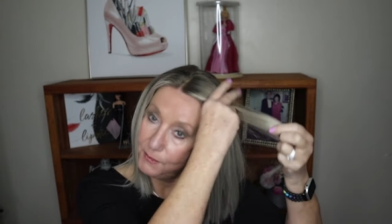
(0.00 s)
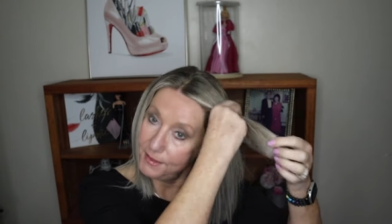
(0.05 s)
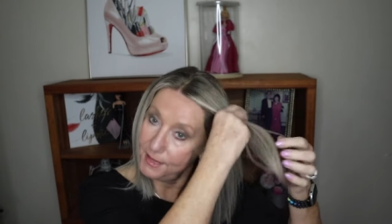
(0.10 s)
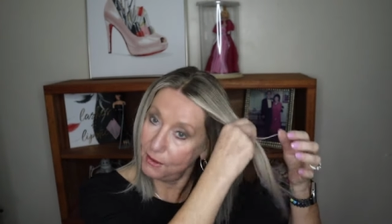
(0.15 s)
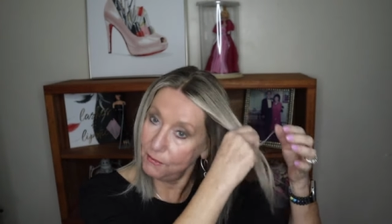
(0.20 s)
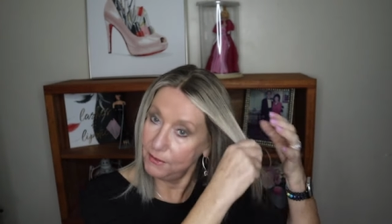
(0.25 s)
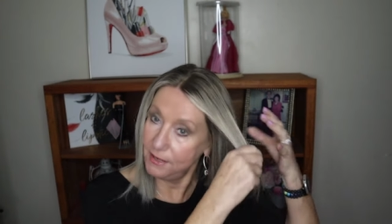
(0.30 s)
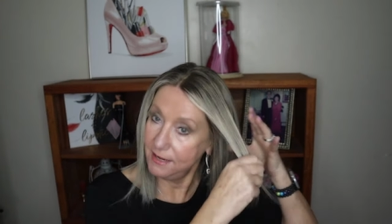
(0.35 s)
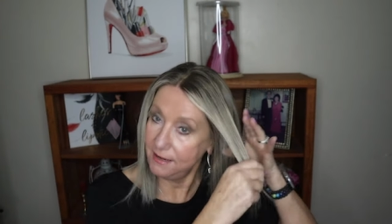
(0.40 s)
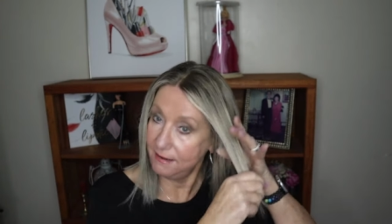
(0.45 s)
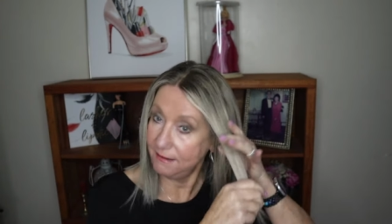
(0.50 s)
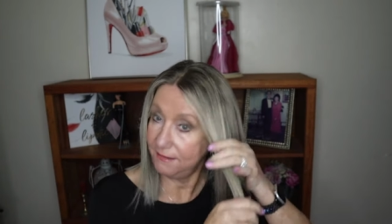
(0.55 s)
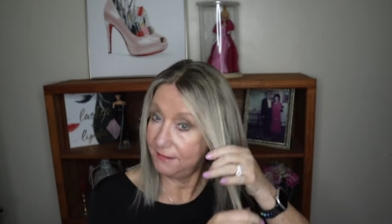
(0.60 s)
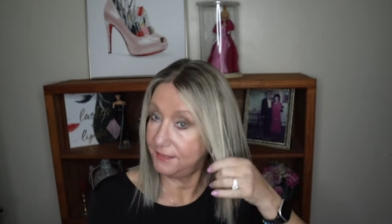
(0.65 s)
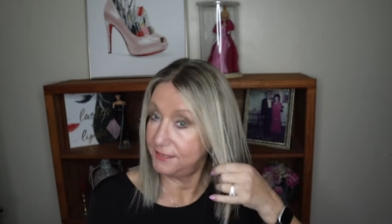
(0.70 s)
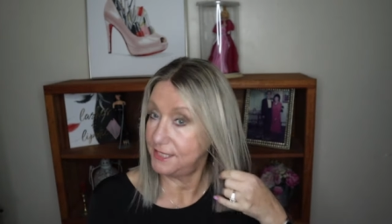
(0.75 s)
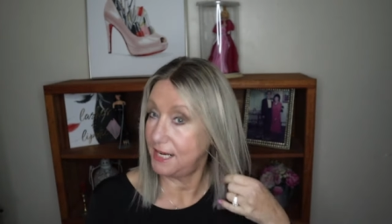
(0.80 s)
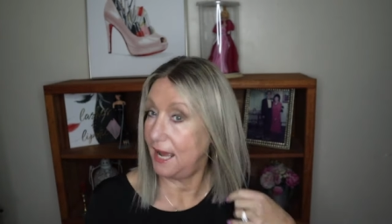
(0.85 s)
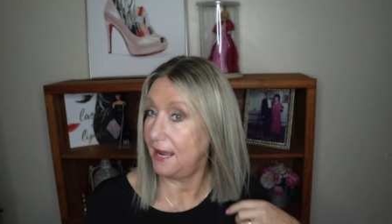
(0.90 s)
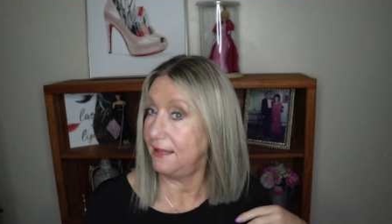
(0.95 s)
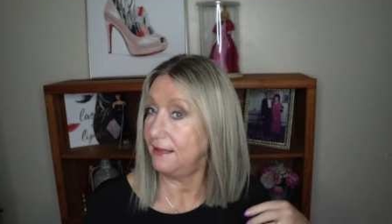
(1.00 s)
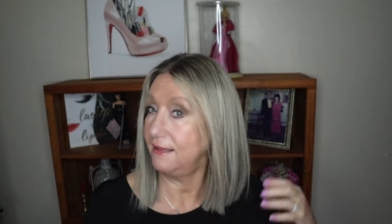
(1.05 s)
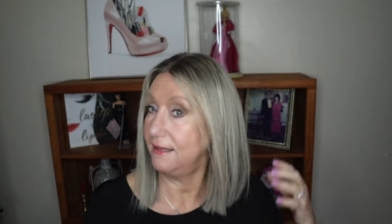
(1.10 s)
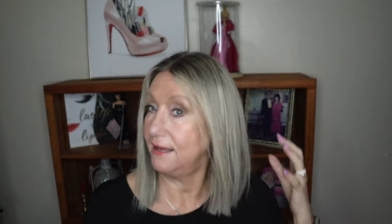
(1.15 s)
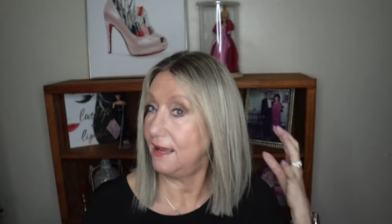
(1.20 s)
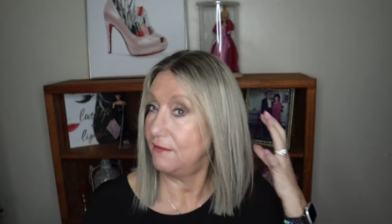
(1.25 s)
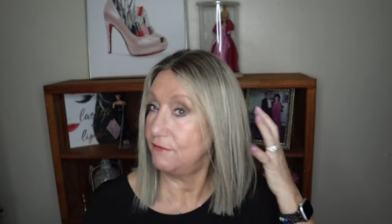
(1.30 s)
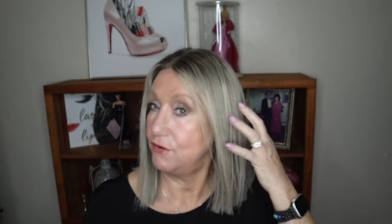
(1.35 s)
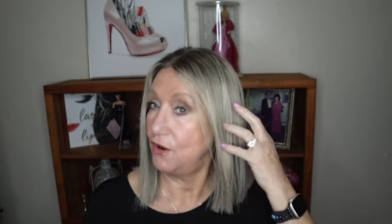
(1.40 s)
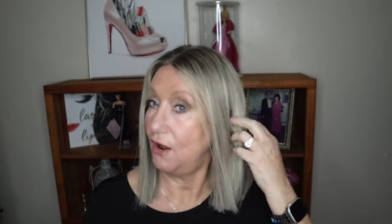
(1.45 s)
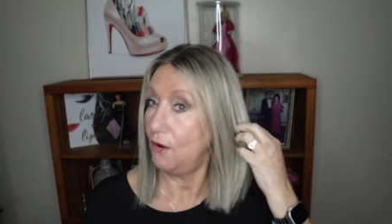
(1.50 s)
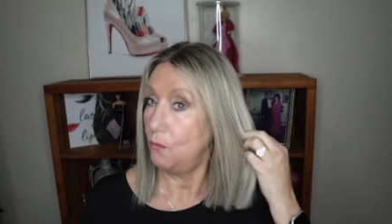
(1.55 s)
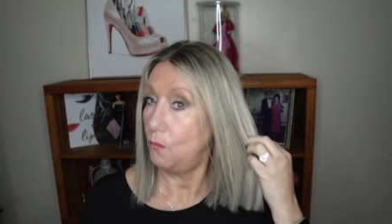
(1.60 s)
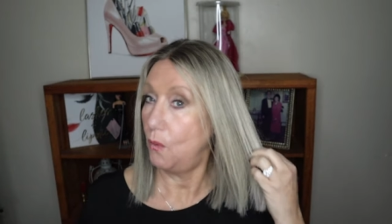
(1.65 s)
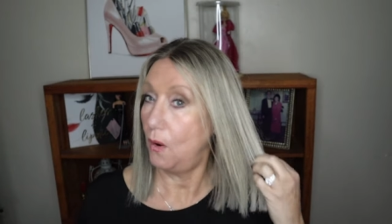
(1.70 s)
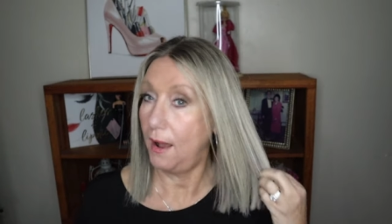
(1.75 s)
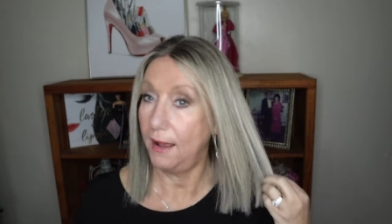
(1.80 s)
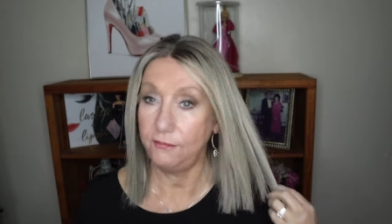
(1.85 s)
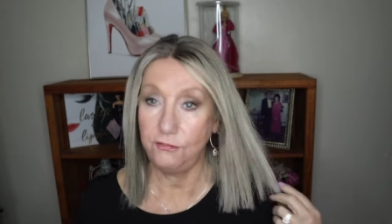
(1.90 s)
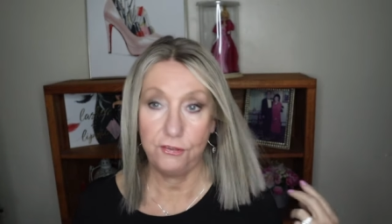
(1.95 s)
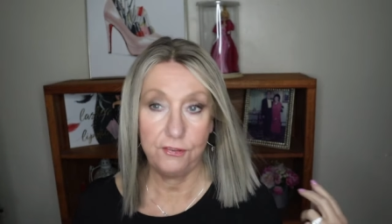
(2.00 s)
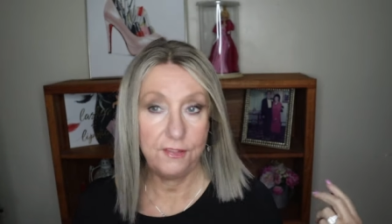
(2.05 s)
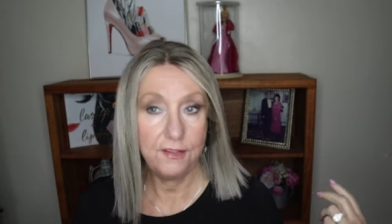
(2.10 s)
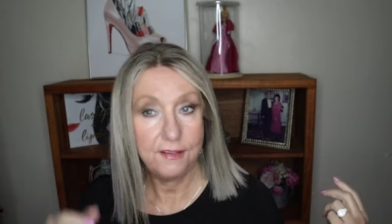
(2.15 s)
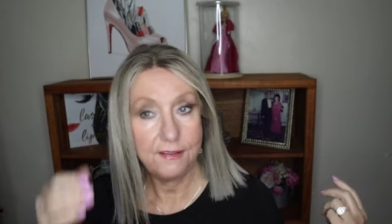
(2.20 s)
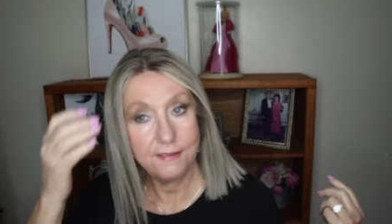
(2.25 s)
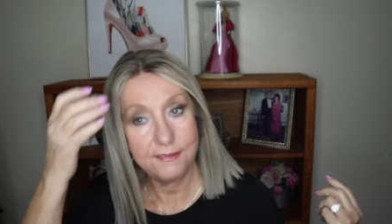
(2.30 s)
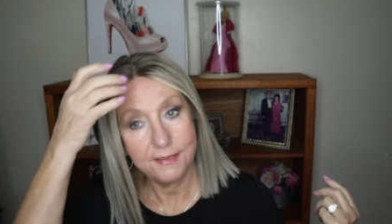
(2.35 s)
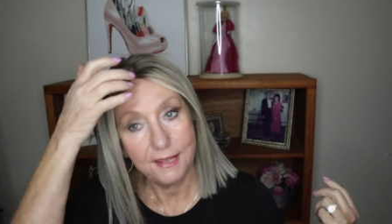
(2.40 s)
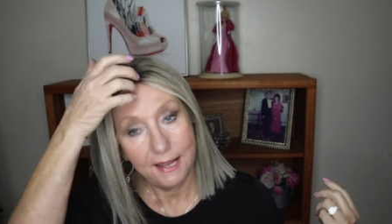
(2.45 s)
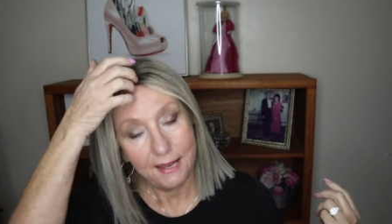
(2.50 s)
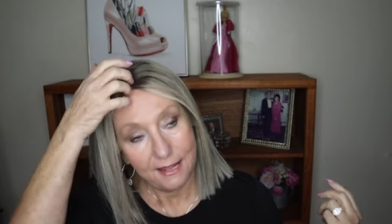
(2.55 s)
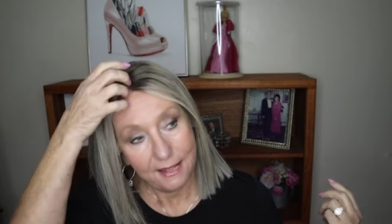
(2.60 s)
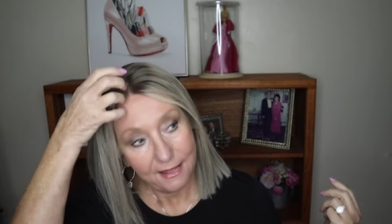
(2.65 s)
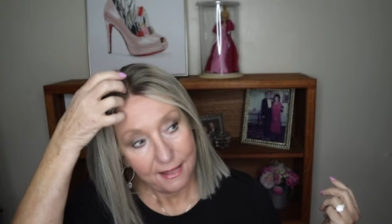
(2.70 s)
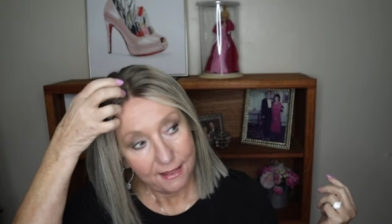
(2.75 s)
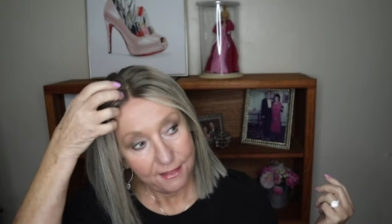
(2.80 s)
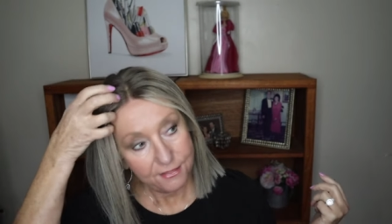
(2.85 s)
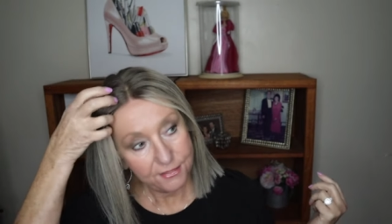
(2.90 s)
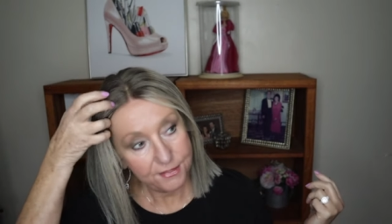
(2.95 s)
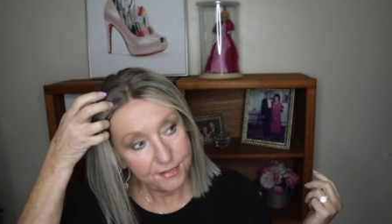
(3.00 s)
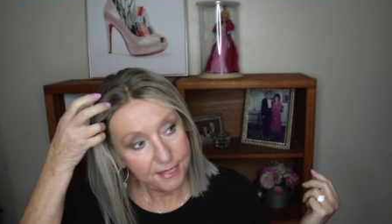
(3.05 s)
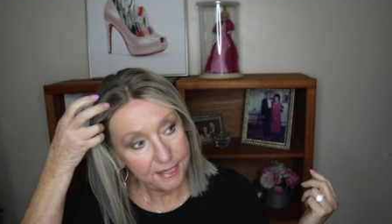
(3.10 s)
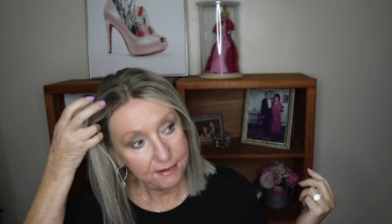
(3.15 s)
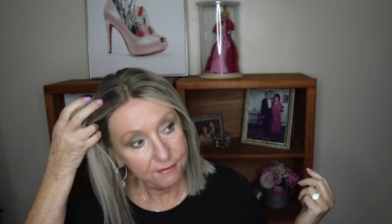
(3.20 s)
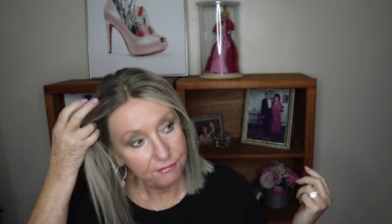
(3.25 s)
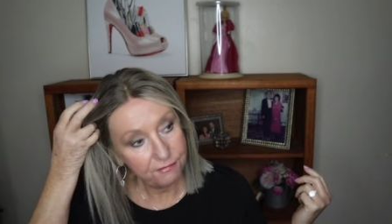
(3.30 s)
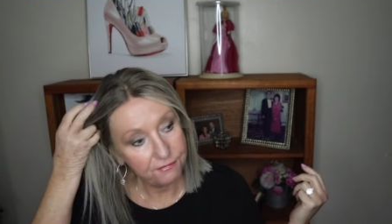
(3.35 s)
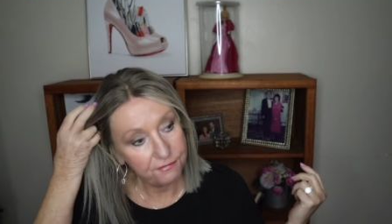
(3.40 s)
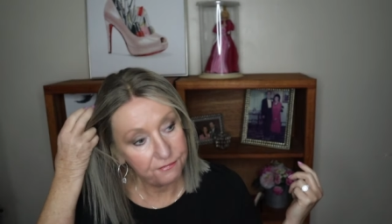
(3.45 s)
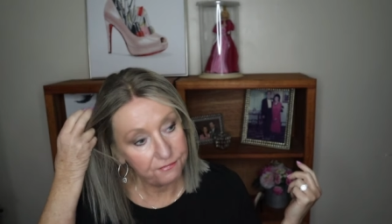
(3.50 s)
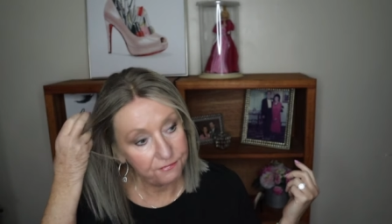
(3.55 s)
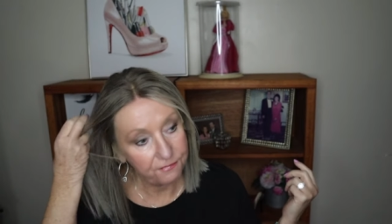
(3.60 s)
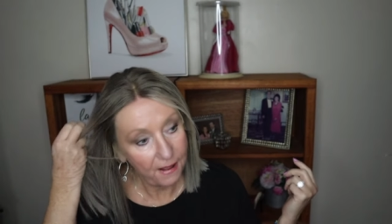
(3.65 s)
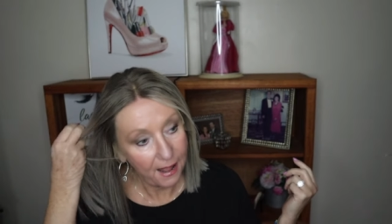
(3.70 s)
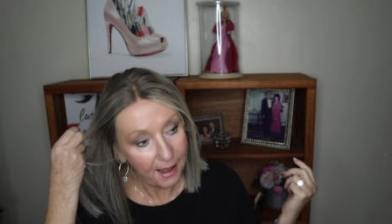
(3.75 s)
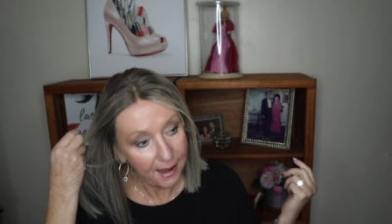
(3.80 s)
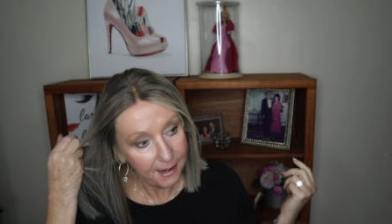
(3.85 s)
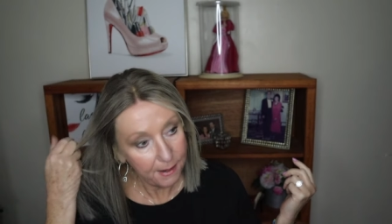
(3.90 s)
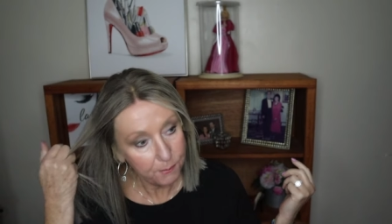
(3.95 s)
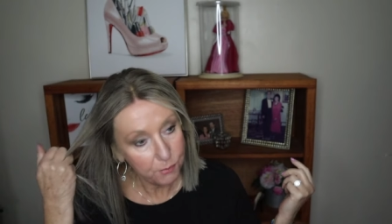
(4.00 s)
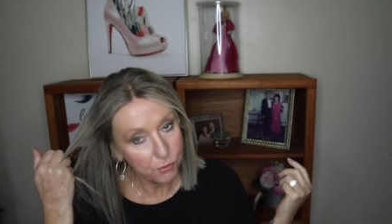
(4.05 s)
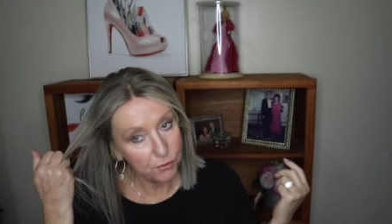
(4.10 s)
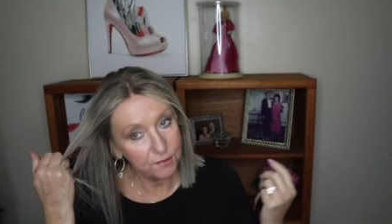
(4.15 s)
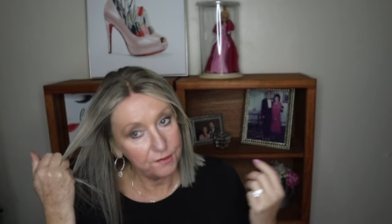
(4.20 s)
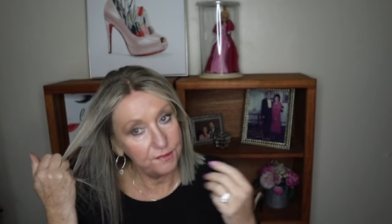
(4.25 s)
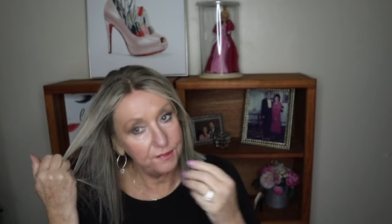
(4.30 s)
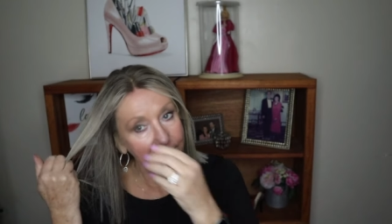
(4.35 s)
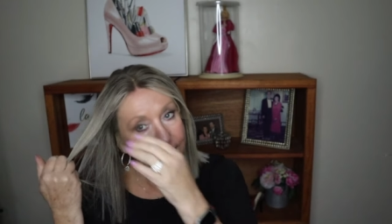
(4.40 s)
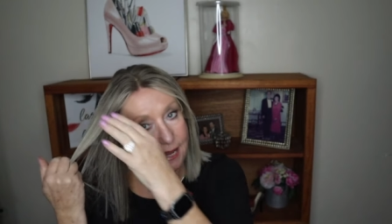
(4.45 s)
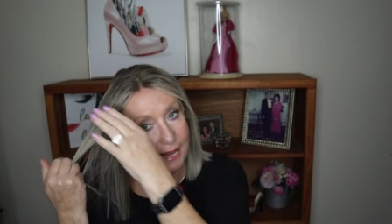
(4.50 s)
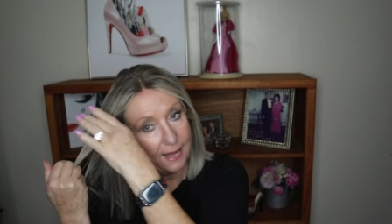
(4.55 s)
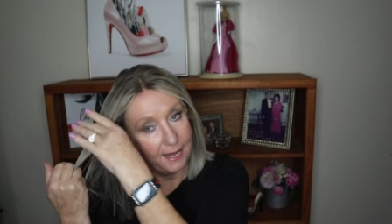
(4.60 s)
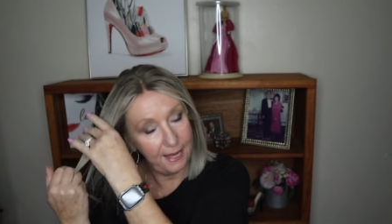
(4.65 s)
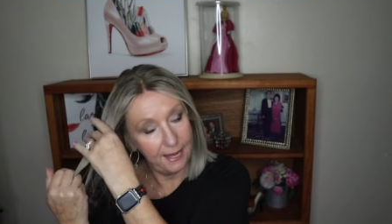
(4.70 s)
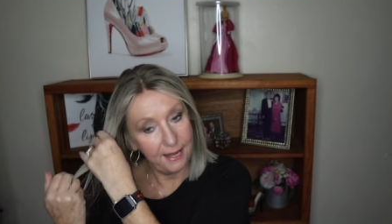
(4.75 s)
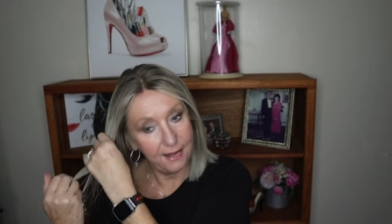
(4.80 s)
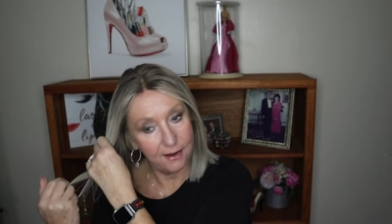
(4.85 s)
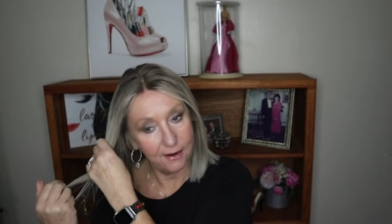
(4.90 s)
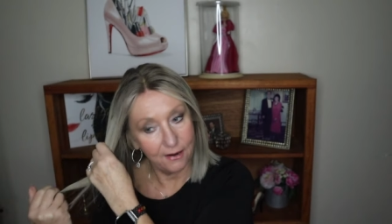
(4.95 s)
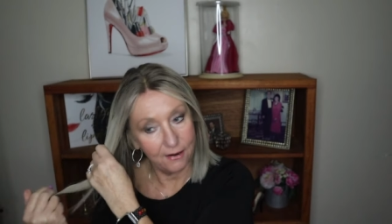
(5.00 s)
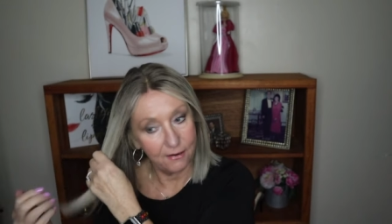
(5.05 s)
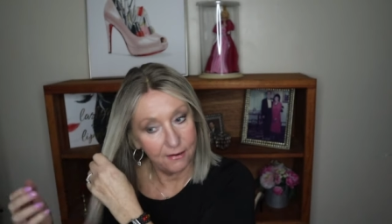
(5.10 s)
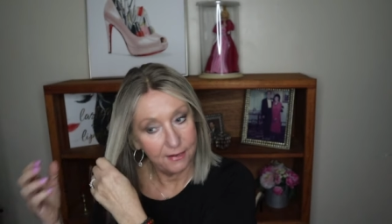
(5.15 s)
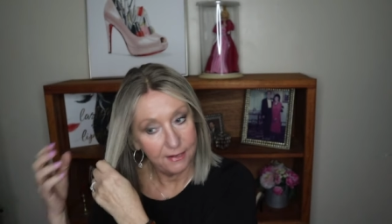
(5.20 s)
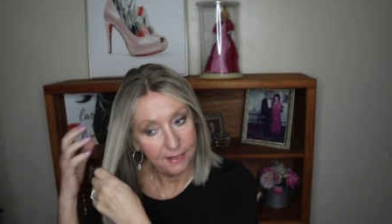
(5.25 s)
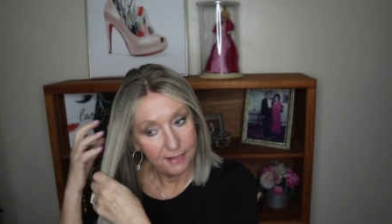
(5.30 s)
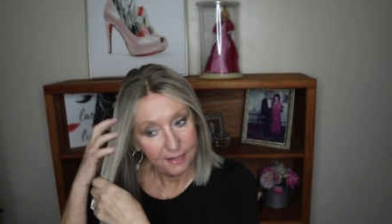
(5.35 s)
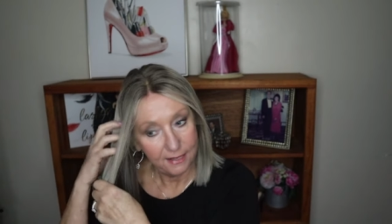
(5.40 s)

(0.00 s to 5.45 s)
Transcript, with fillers: without any styling. I've not washed this. The fibers, the hair,